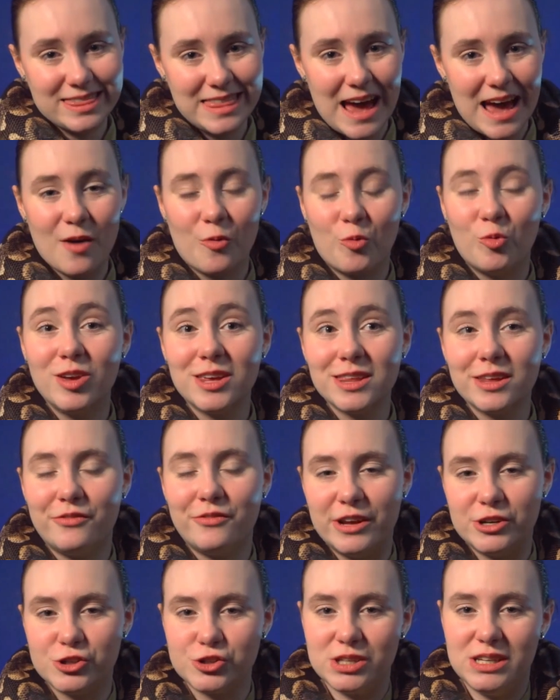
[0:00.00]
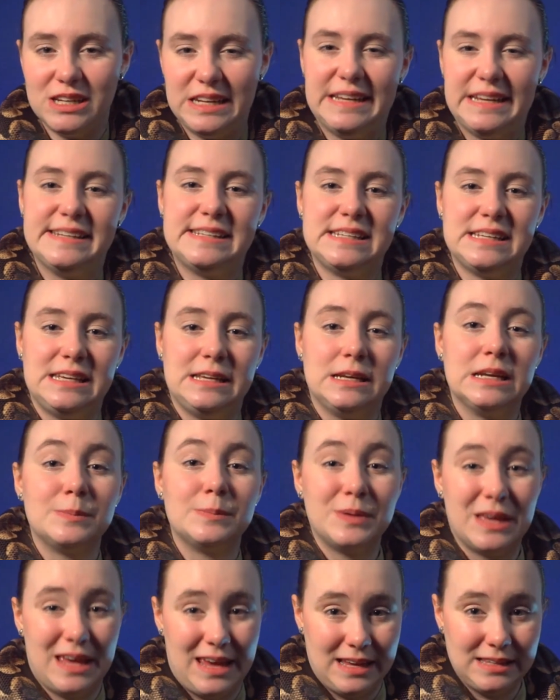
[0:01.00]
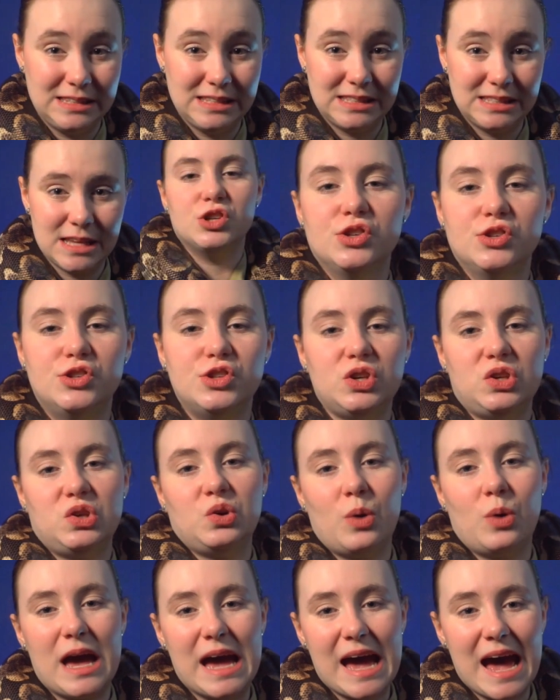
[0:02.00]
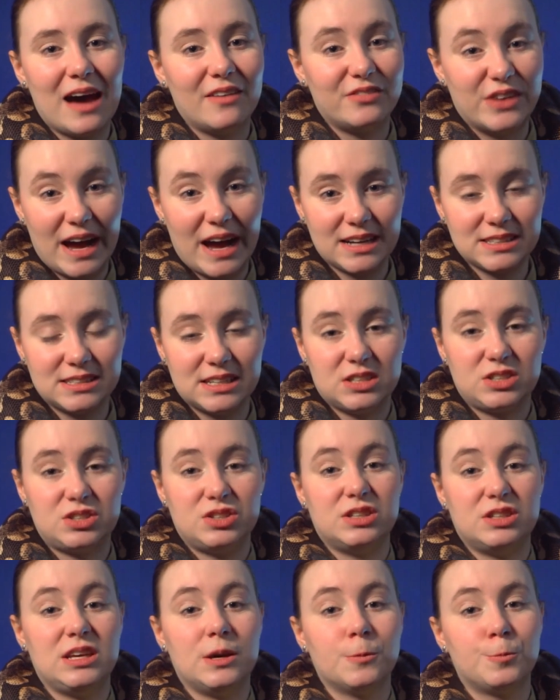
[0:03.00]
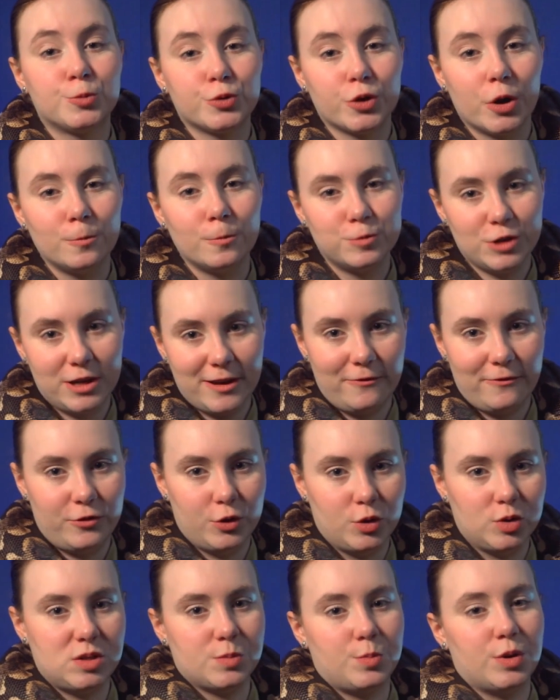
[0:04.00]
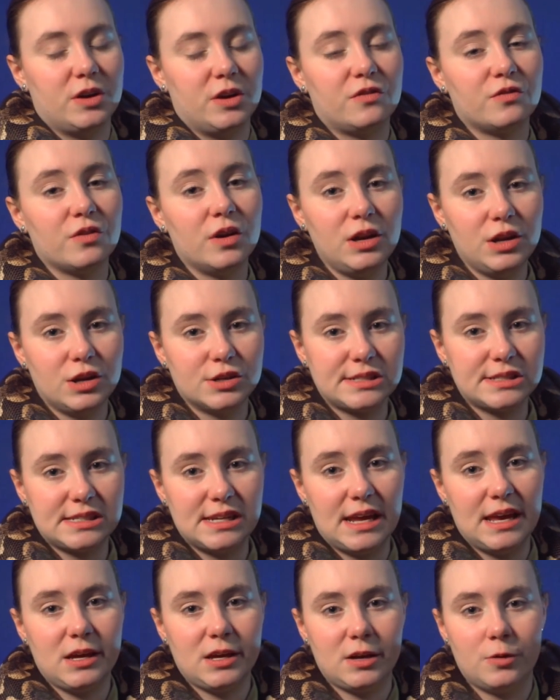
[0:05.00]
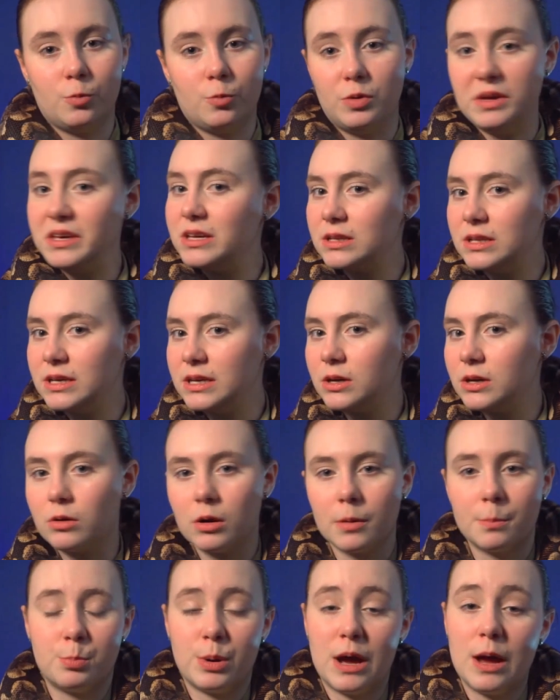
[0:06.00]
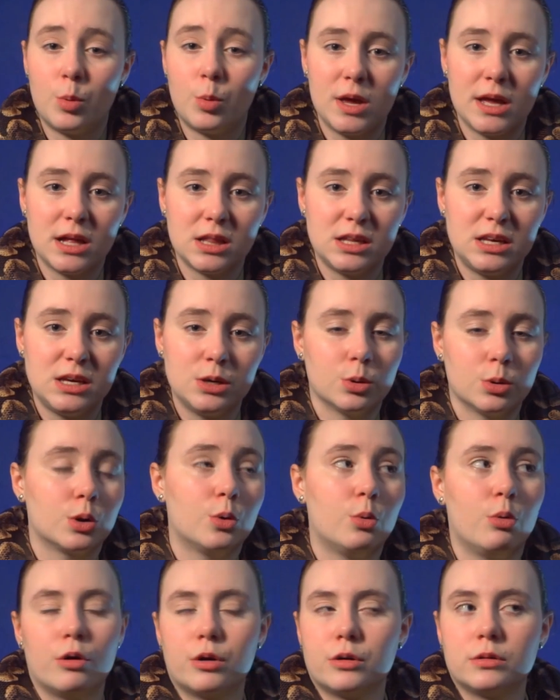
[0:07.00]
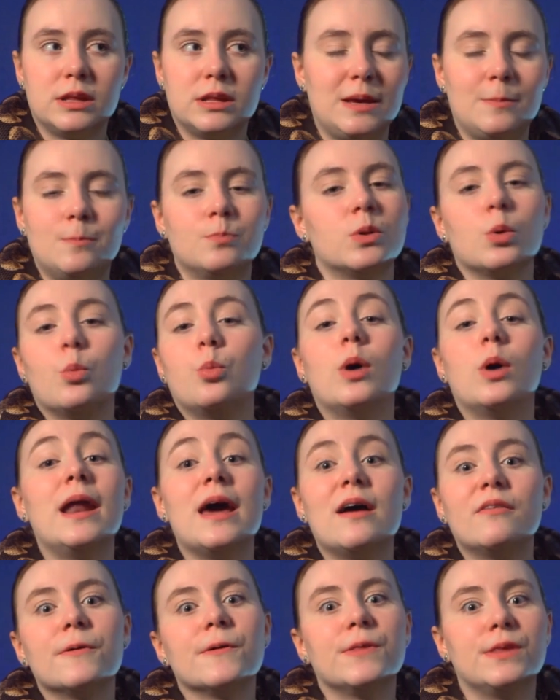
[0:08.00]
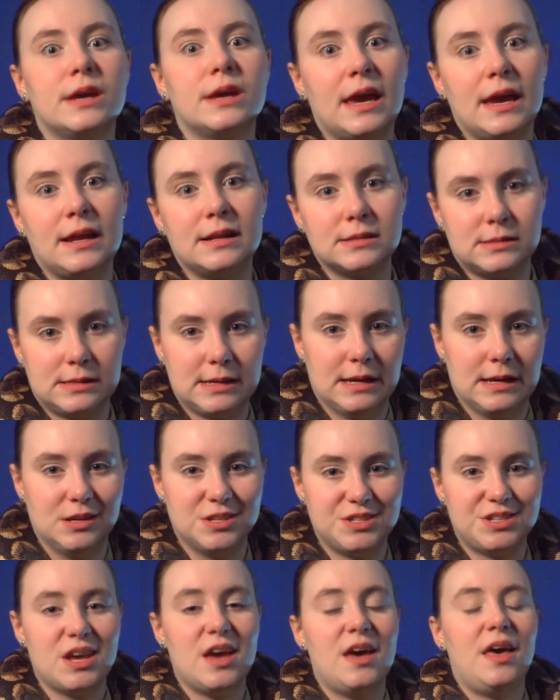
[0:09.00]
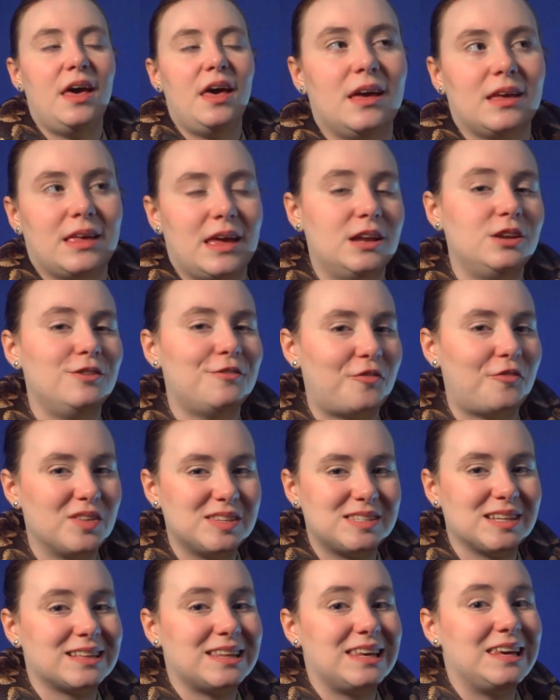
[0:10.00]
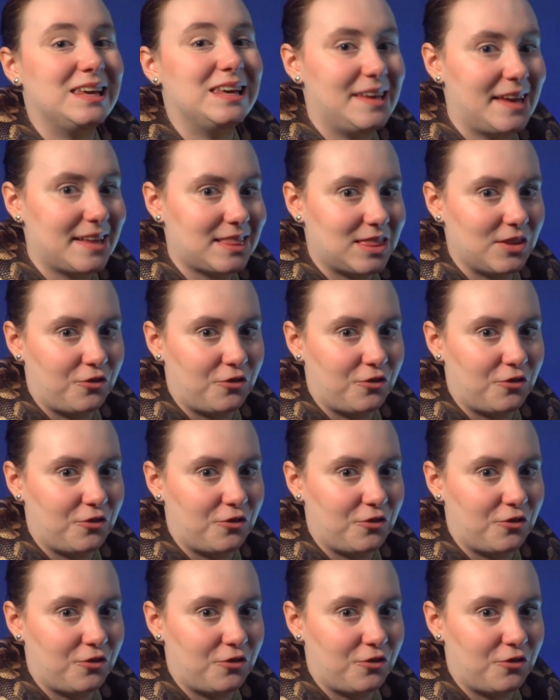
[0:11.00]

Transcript: that will eventually need to eat pigs. Do you have access to the appropriate food to put in front of your snake weekly or bi-weekly or quarterly, whatever the cadence is? Can you physically get the